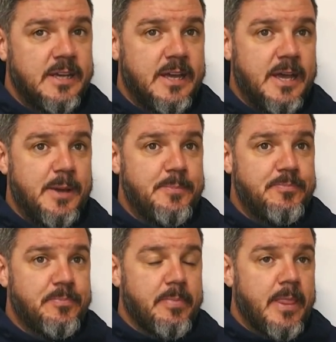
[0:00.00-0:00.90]

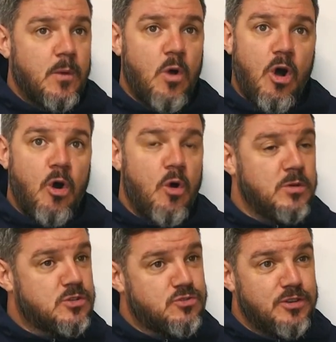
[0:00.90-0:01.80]
And we're
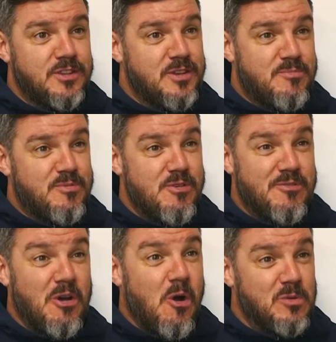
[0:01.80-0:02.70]
always trying to
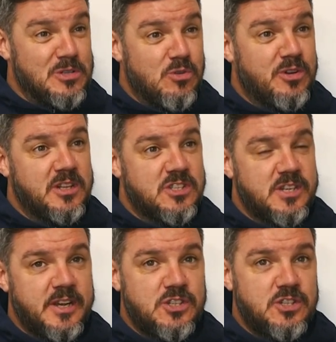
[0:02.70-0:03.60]
improve and always looking and
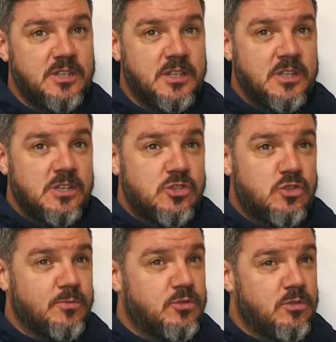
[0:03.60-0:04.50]
searching.
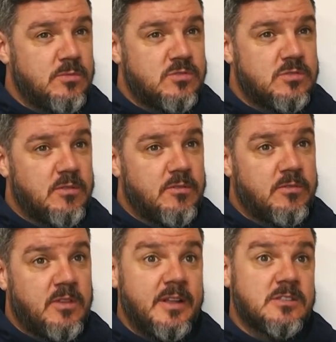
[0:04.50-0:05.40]
Sometimes
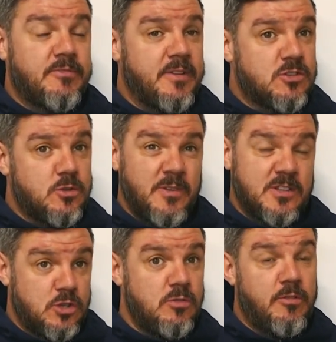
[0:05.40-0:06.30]
deals have fell through. We've
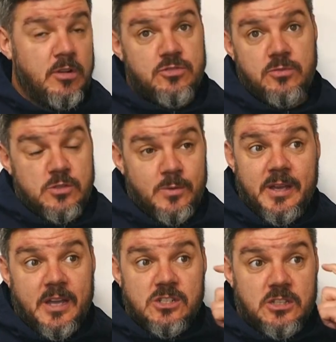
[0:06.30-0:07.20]
had 2 fall through this
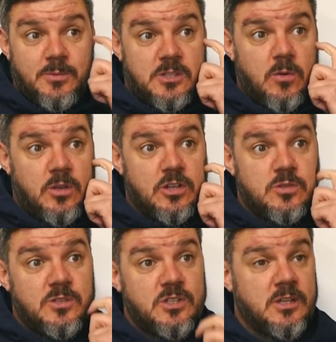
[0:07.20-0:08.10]
week, actually, to be totally
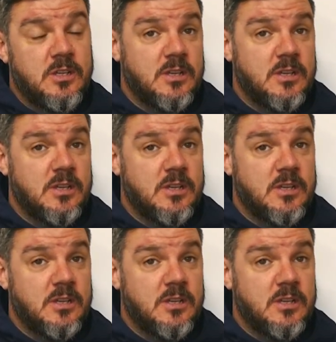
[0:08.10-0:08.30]
honest with you.